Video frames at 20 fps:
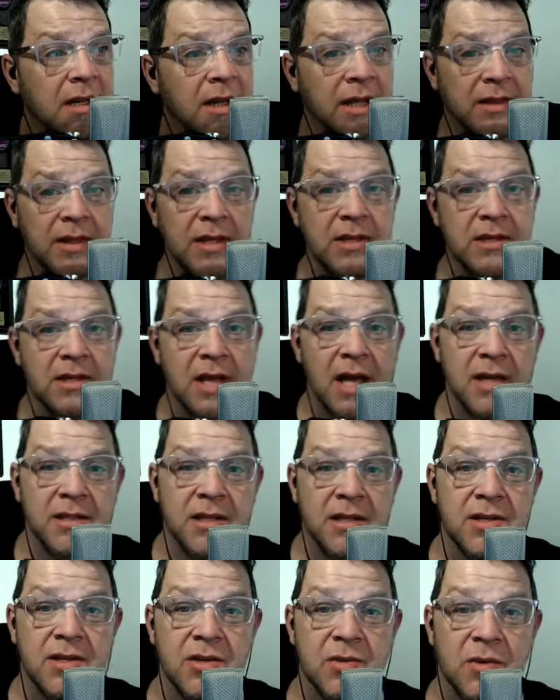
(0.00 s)
like these
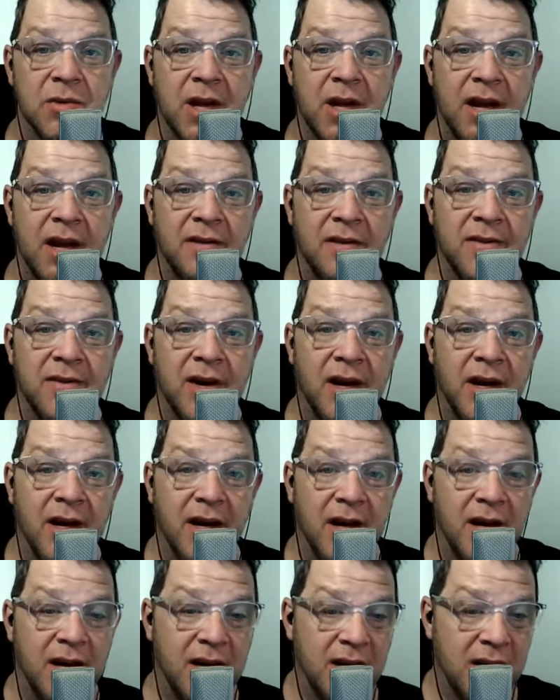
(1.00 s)
gas stations would have
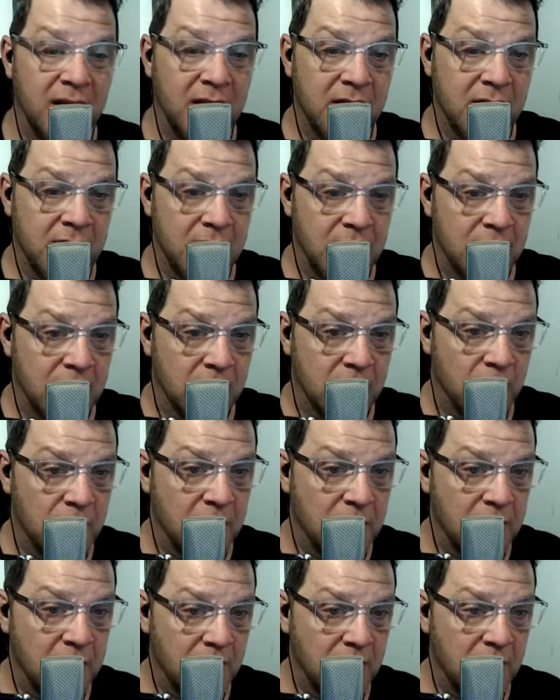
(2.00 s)
what
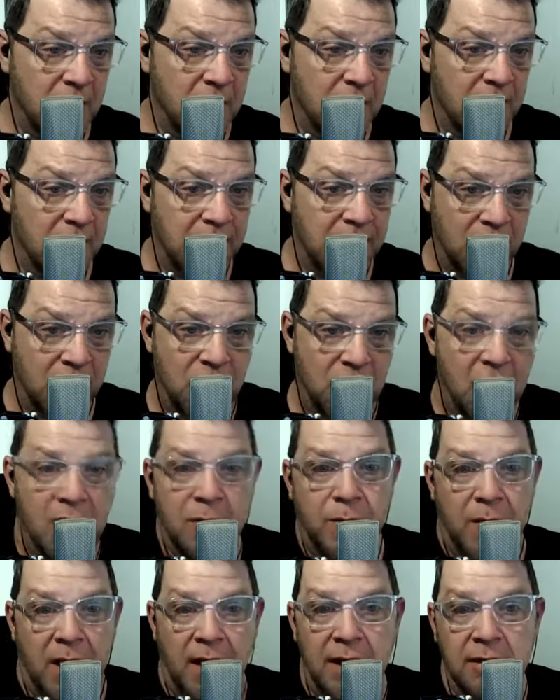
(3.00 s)
do you call it? Like a
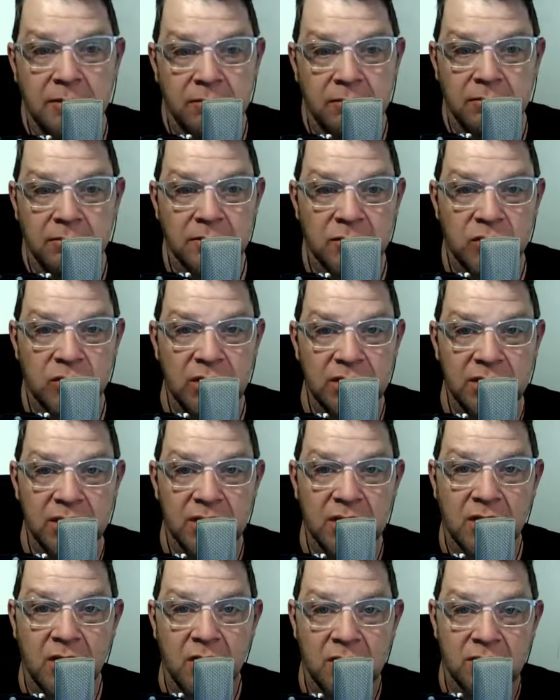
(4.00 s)
crock pot just
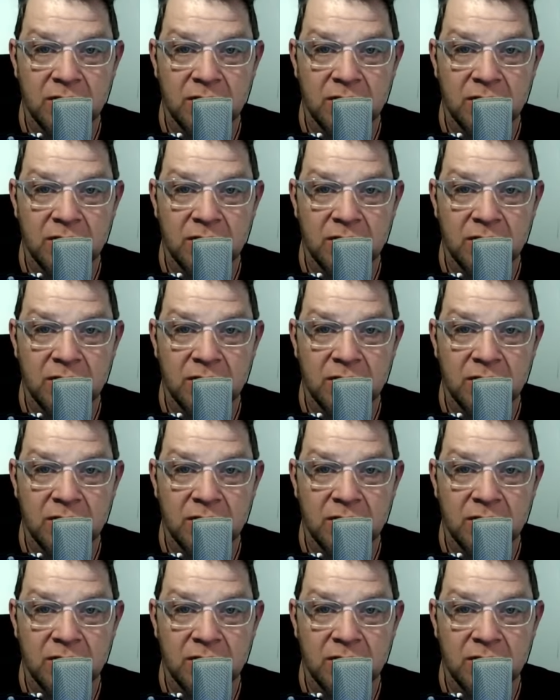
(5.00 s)
in